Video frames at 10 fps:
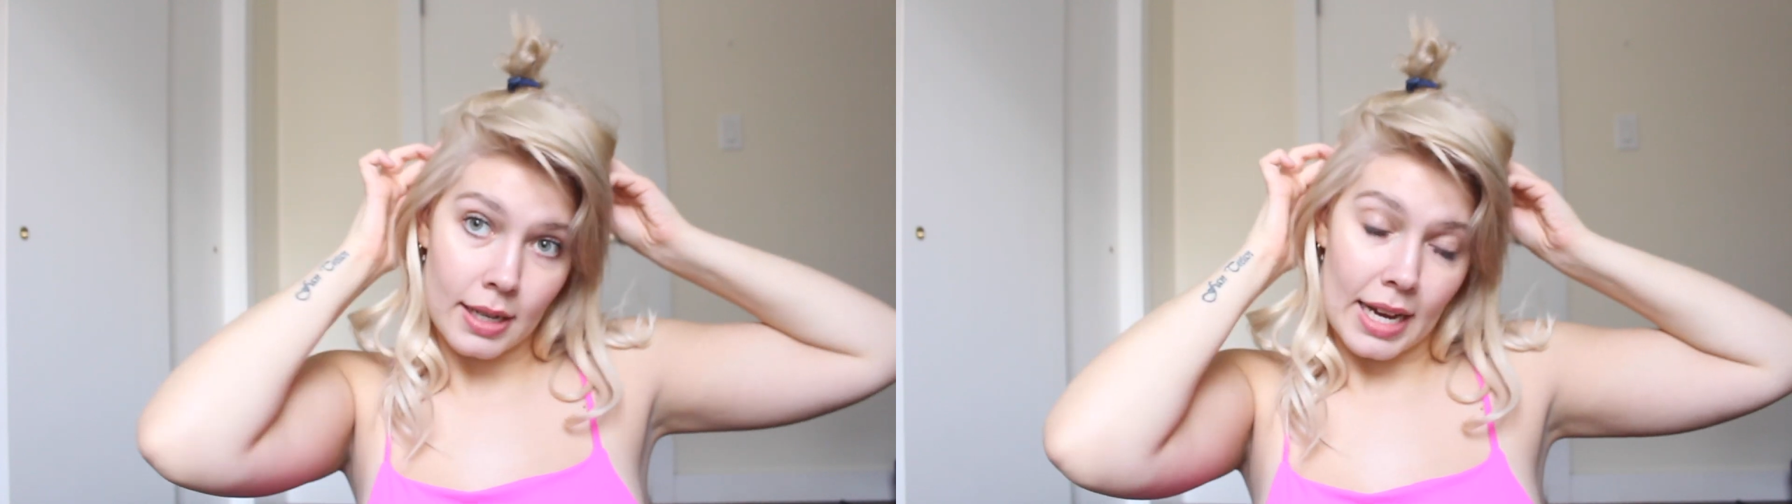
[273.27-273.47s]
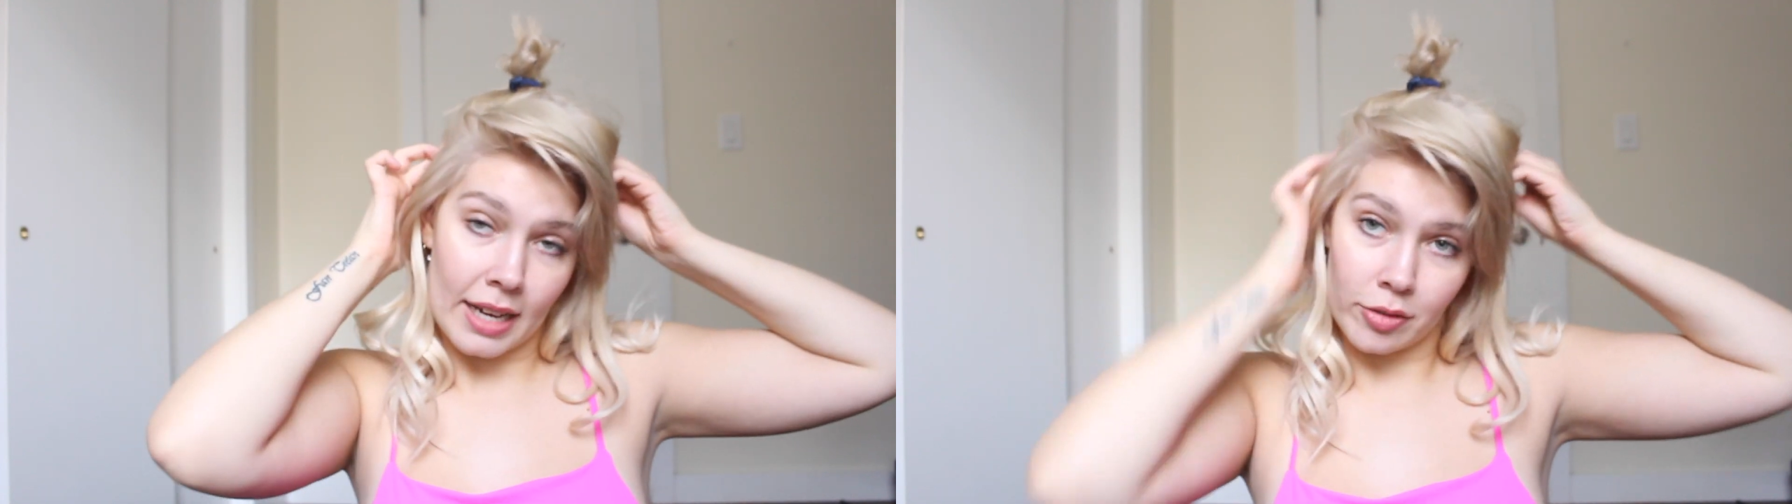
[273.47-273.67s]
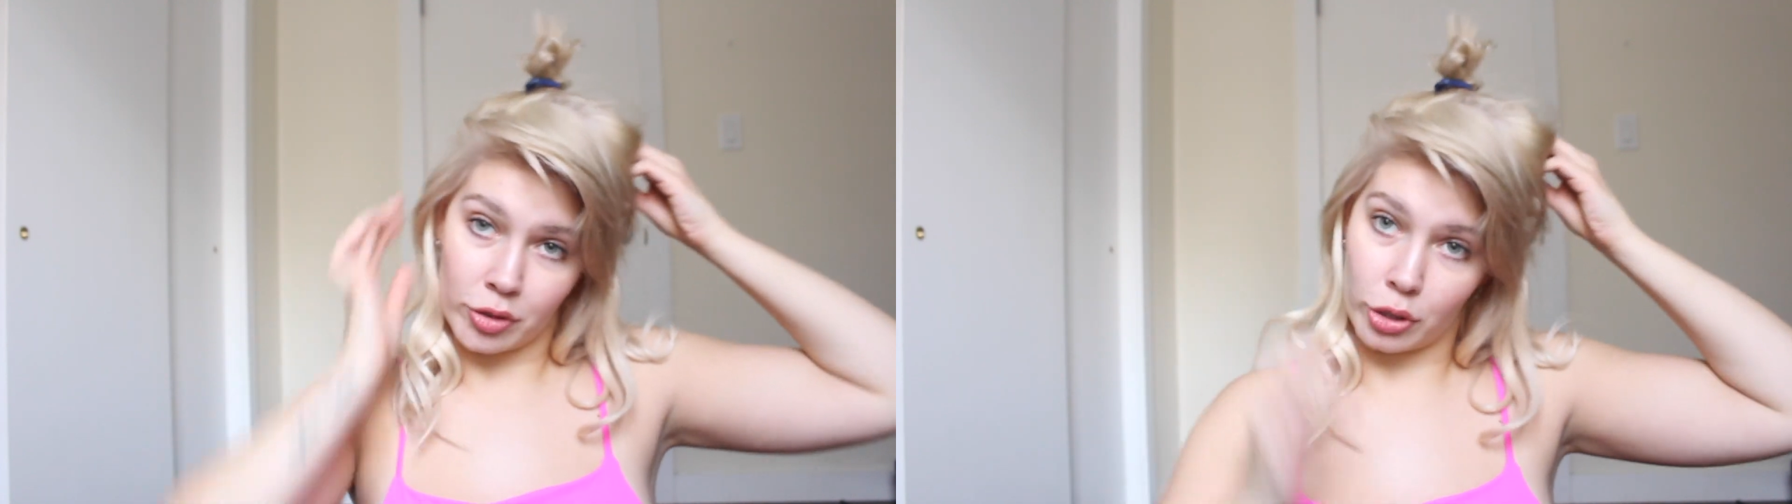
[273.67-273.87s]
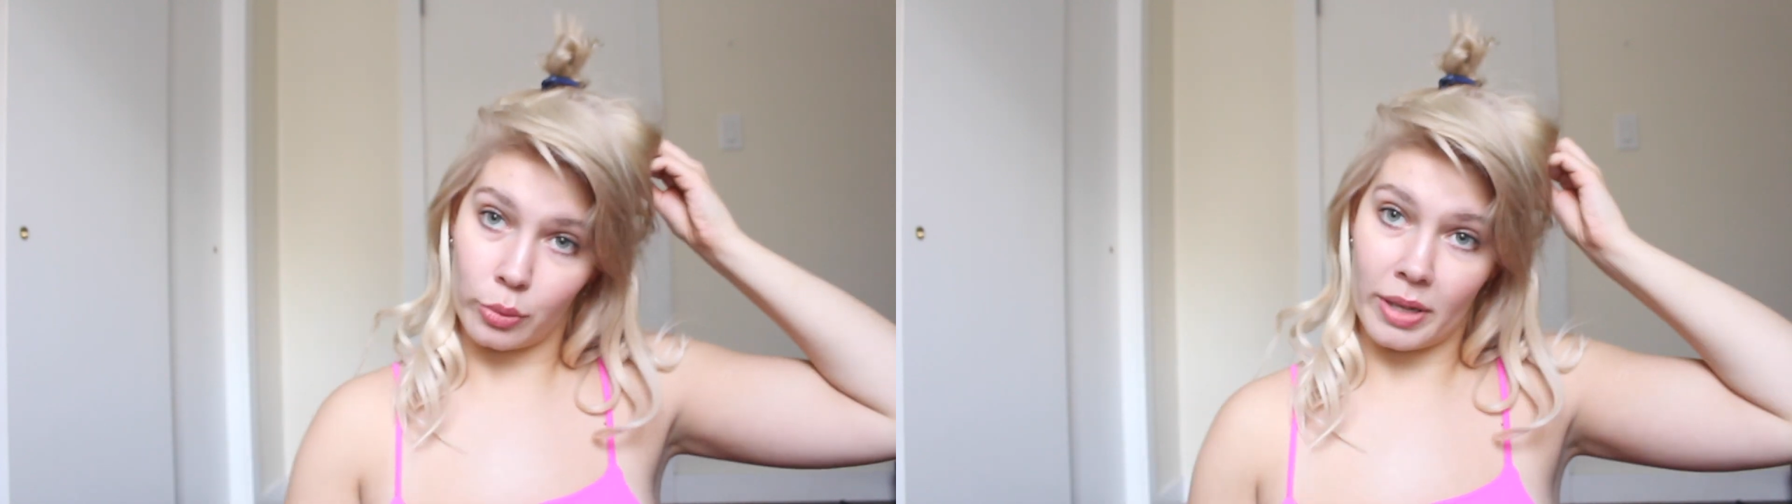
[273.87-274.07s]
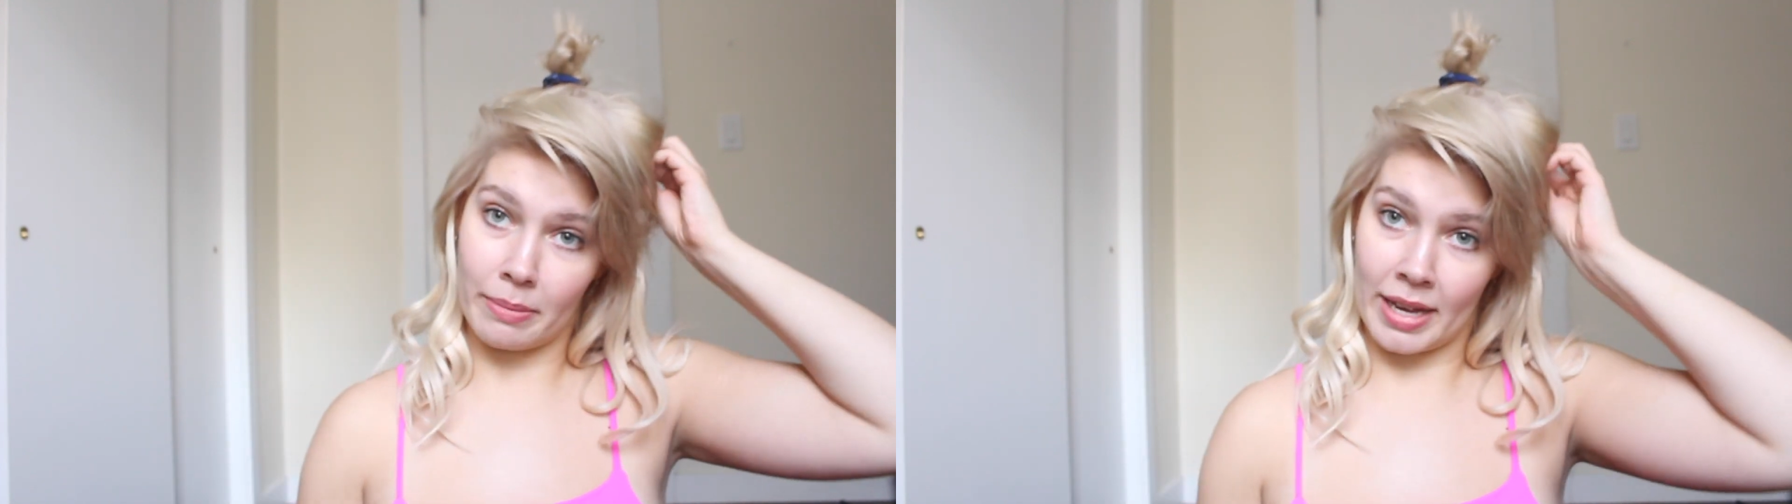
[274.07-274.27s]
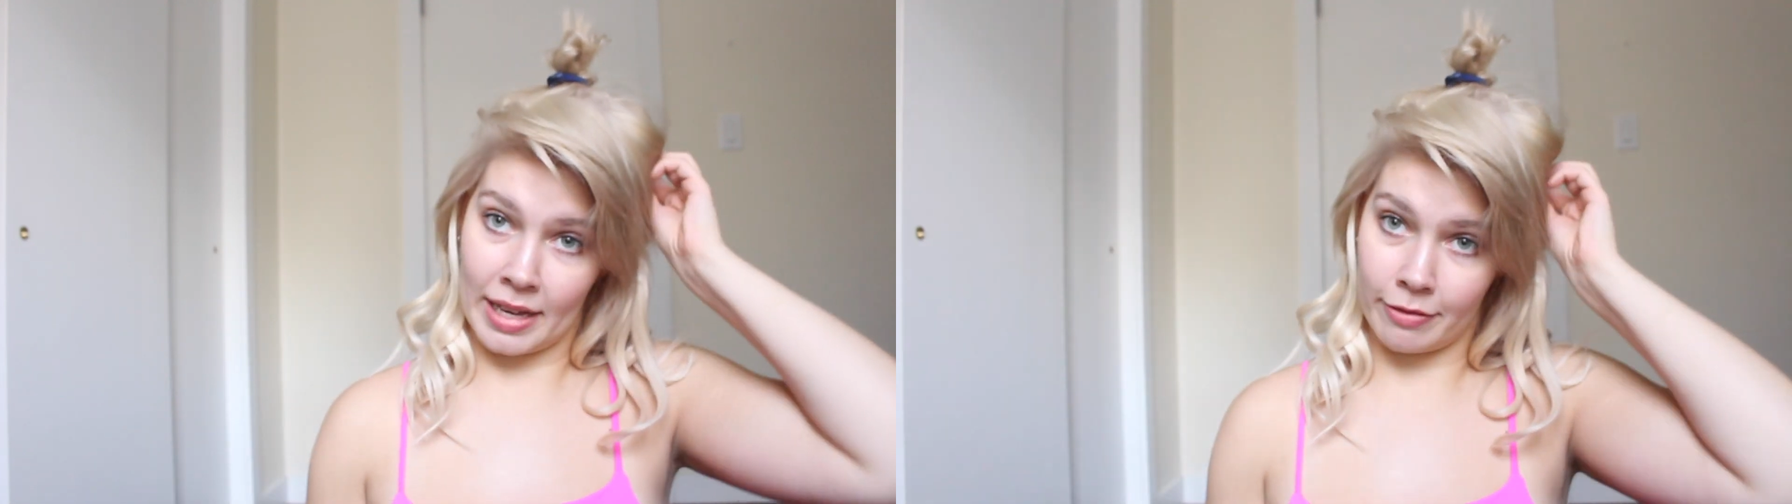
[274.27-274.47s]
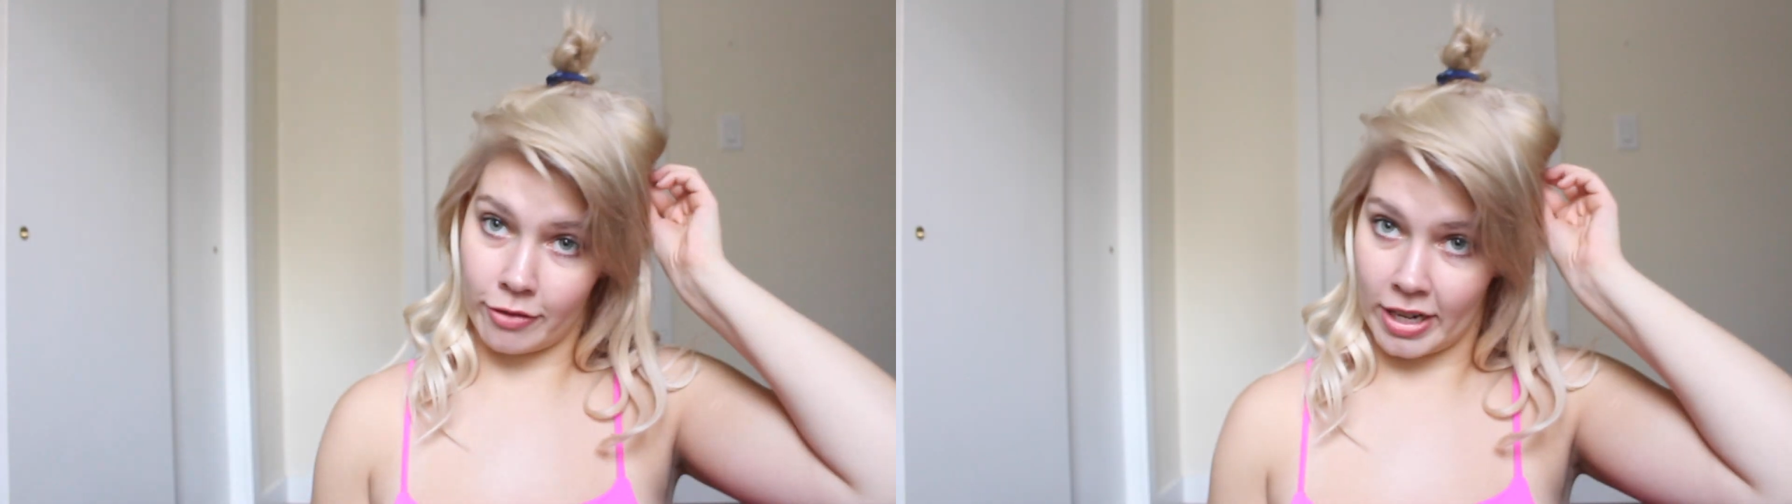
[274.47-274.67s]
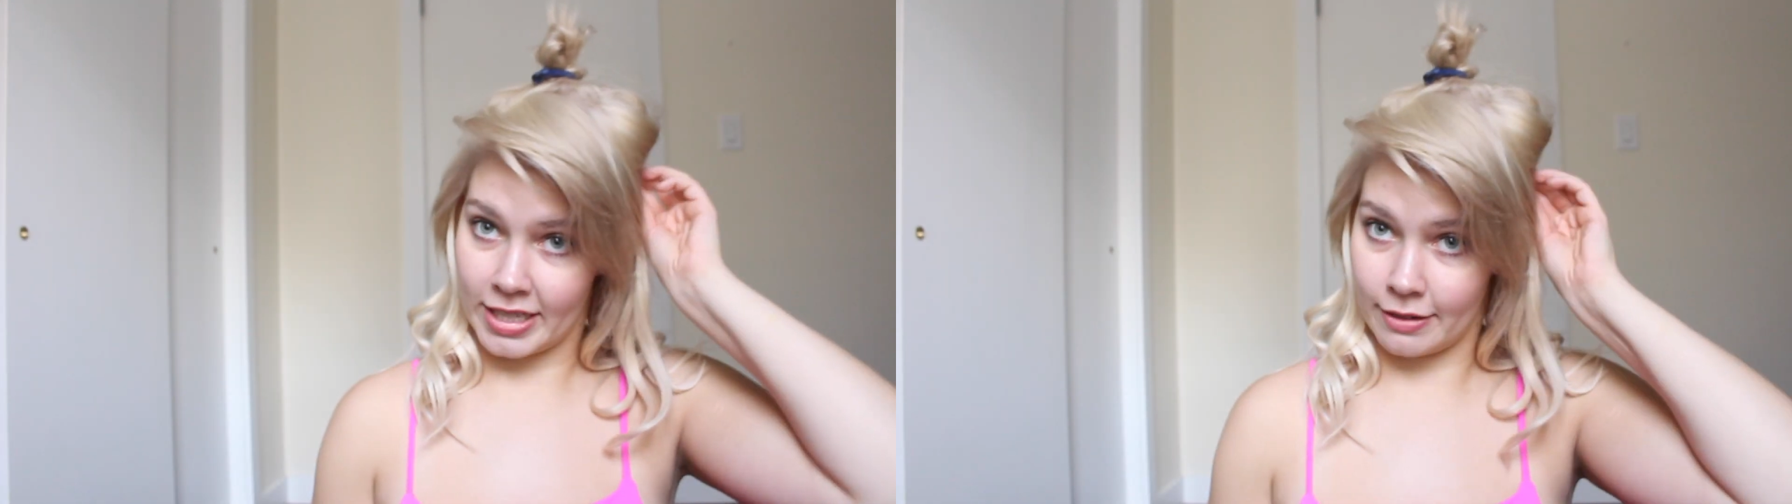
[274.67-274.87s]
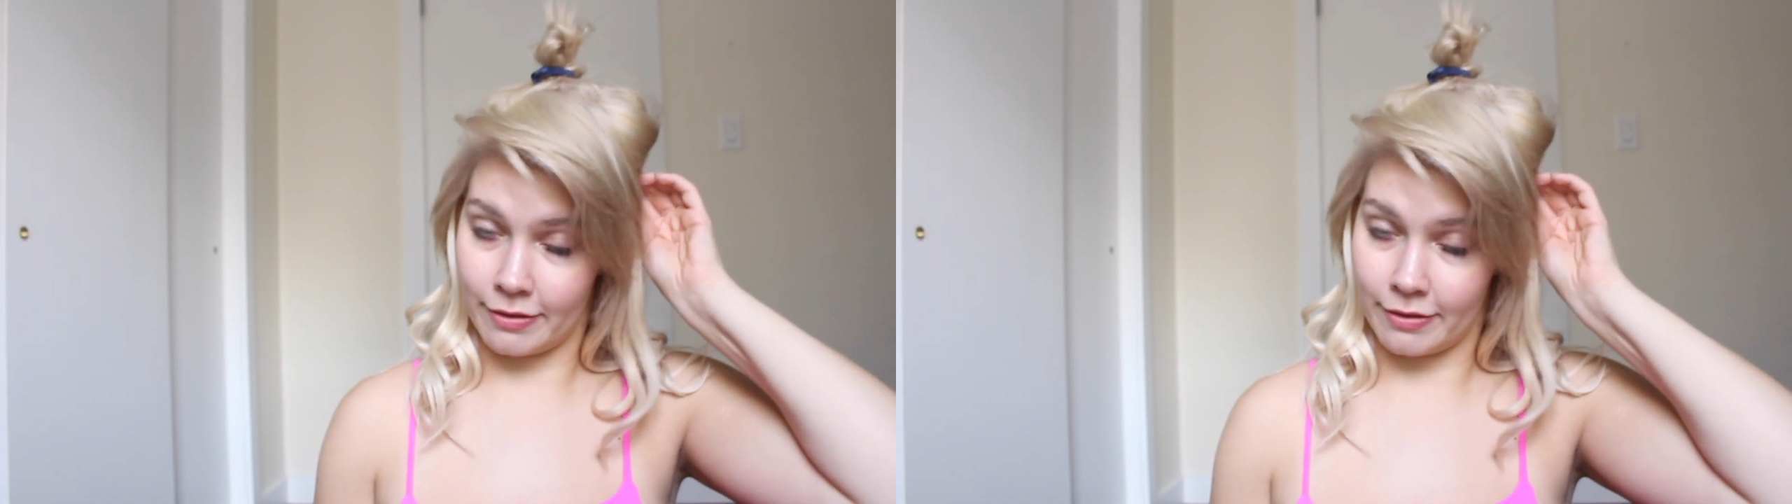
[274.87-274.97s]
I don't know what my friends